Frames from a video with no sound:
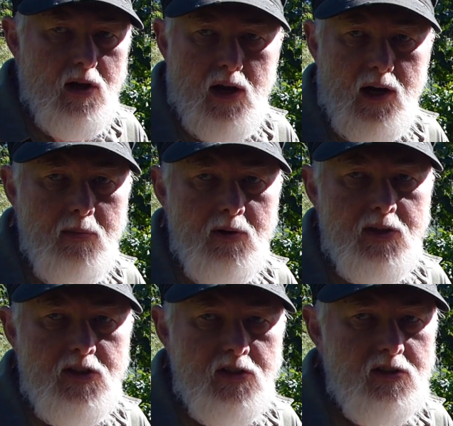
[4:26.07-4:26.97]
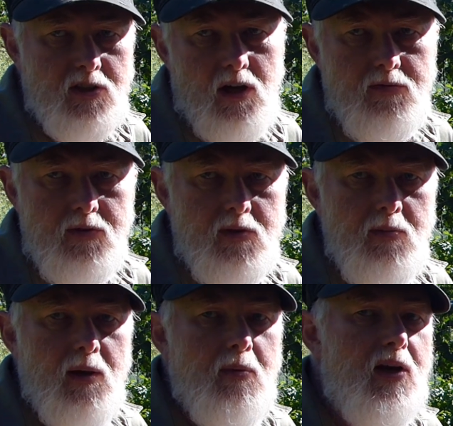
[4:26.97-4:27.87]
a couple of inches, so 50
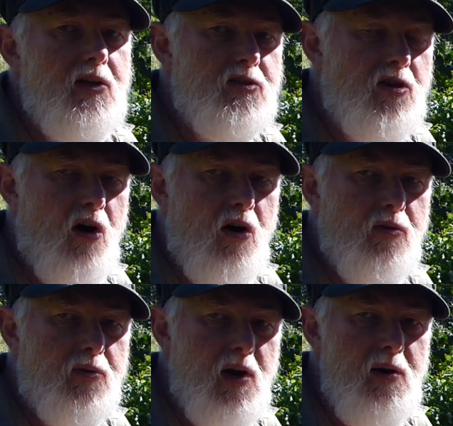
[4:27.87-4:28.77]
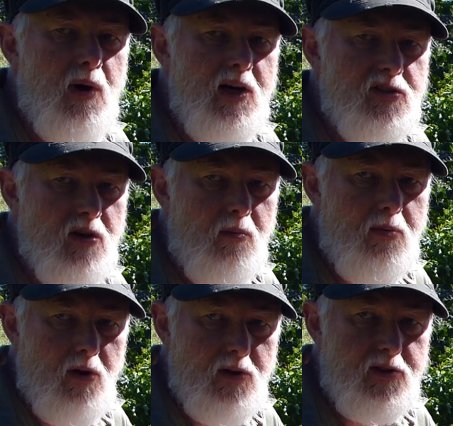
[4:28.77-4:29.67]
millimeters of green waste
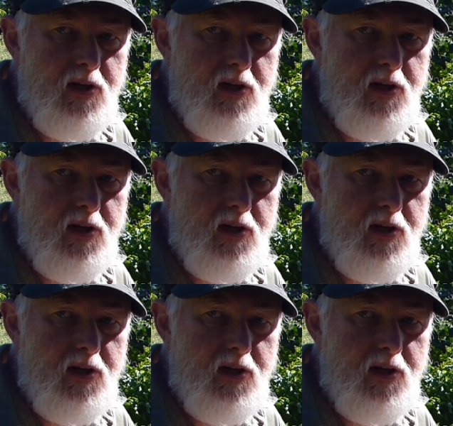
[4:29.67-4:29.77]
compost,